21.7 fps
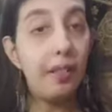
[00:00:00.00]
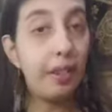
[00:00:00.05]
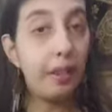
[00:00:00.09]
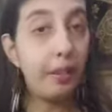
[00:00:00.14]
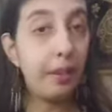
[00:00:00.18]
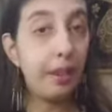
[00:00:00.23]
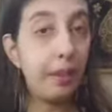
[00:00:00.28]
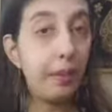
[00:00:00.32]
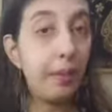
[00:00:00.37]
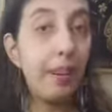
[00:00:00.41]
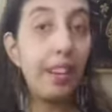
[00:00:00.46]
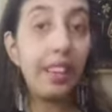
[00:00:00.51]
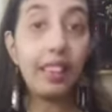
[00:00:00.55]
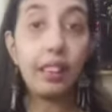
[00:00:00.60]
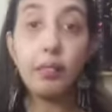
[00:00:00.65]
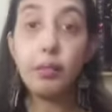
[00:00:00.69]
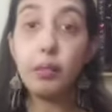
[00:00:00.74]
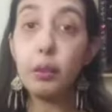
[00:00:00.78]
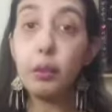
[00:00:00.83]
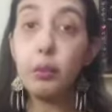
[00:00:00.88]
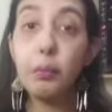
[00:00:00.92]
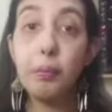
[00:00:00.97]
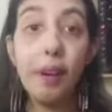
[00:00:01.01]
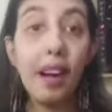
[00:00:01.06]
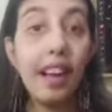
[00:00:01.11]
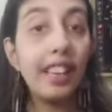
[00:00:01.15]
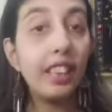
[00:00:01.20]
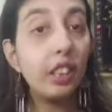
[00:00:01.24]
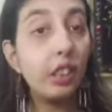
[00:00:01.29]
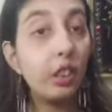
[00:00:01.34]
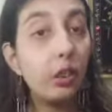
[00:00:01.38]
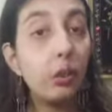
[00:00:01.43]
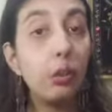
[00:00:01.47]
everyone, welcome to
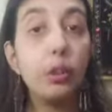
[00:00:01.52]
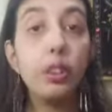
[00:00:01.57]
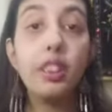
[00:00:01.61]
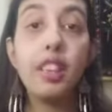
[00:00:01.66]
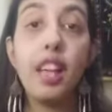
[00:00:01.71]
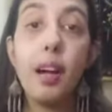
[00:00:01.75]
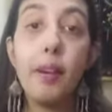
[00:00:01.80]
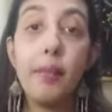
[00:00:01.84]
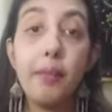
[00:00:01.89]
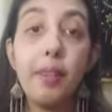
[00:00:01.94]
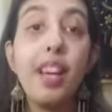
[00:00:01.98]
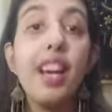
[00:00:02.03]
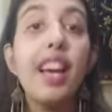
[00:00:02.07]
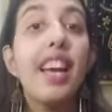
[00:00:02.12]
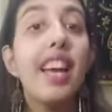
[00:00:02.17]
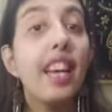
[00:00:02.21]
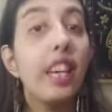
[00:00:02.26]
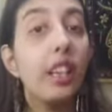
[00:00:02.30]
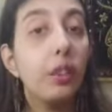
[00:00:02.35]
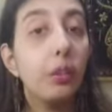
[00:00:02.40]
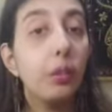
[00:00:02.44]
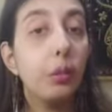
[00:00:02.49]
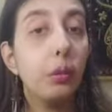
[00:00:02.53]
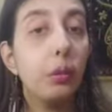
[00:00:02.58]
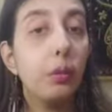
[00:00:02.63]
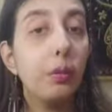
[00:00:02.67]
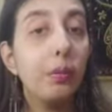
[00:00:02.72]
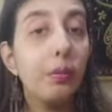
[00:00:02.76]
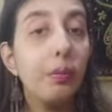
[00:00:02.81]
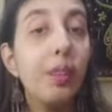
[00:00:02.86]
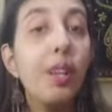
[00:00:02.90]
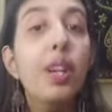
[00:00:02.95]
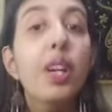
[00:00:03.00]
my show Samia Echoes.
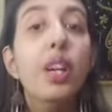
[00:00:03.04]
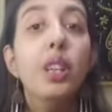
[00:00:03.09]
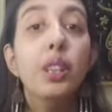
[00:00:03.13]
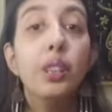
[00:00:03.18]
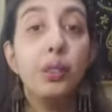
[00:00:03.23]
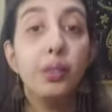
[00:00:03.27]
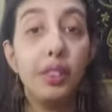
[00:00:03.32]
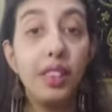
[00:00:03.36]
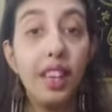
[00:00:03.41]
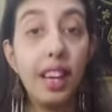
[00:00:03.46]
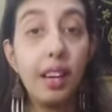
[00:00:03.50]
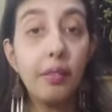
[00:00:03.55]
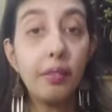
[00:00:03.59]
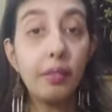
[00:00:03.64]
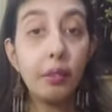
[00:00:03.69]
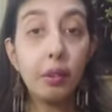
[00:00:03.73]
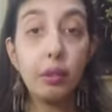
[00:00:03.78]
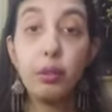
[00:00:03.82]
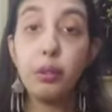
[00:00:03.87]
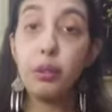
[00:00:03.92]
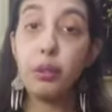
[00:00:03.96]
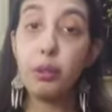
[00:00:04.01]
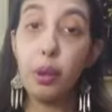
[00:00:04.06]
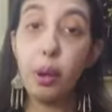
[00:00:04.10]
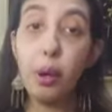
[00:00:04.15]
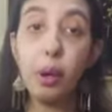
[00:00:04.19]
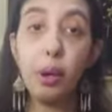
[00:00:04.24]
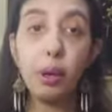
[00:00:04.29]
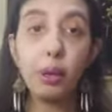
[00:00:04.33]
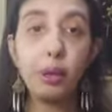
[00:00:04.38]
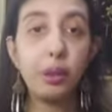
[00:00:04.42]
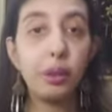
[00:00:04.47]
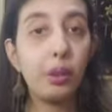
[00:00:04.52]
Today I'm going to
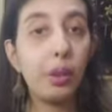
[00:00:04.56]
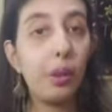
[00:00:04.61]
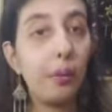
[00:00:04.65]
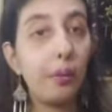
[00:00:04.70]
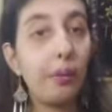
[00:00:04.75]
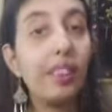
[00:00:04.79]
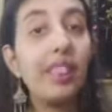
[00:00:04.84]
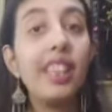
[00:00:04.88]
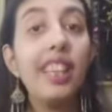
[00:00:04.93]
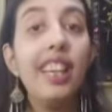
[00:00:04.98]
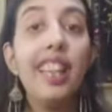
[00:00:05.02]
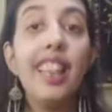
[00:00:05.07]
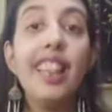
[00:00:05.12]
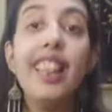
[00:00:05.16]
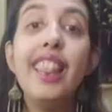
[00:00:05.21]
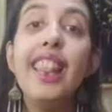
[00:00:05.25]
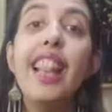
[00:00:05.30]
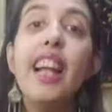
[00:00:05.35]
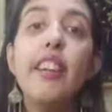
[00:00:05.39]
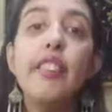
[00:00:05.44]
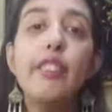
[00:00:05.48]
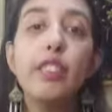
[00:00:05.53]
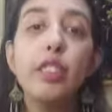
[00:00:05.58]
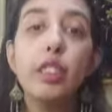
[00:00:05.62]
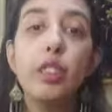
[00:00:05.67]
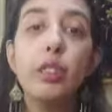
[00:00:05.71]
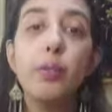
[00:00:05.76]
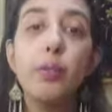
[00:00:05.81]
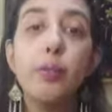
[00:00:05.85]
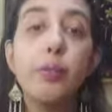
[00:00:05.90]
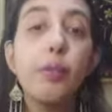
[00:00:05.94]
talk on the topic laughter.